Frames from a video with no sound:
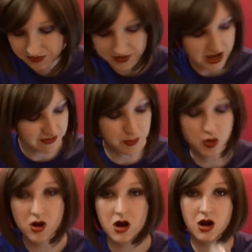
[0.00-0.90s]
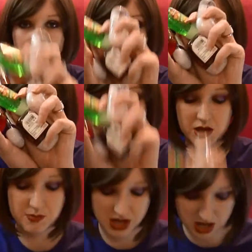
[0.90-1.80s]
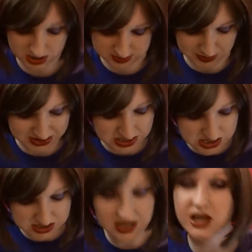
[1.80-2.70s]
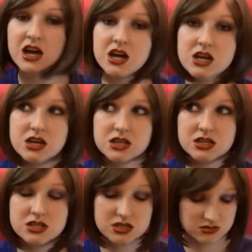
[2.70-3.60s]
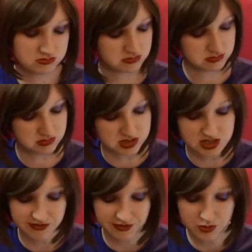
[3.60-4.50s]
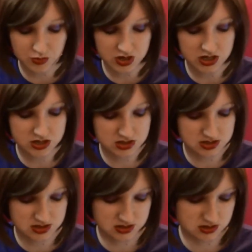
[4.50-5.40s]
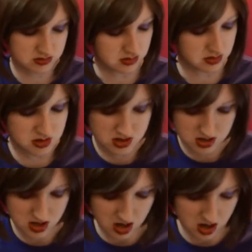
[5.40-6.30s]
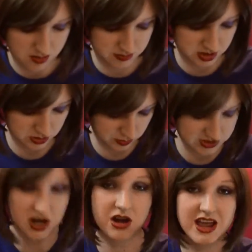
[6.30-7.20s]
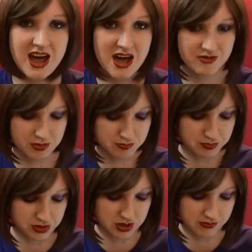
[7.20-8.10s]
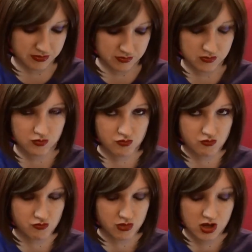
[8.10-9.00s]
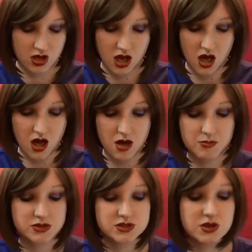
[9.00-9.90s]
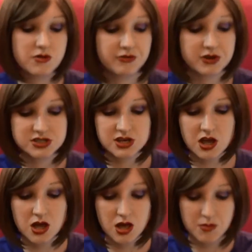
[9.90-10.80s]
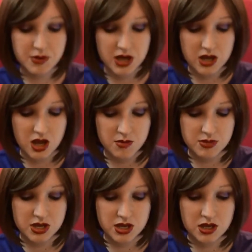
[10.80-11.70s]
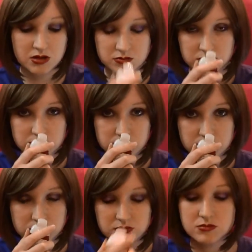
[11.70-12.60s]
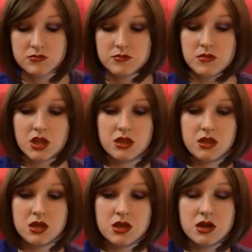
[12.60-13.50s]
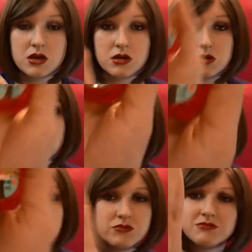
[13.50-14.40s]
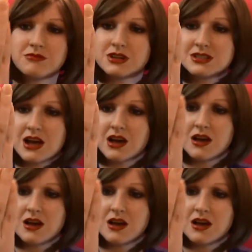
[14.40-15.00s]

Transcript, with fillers: five more PocketBacs, but these I got different ones um, than the ones I already have, I believe. Um, so first up, I got me the, what is that,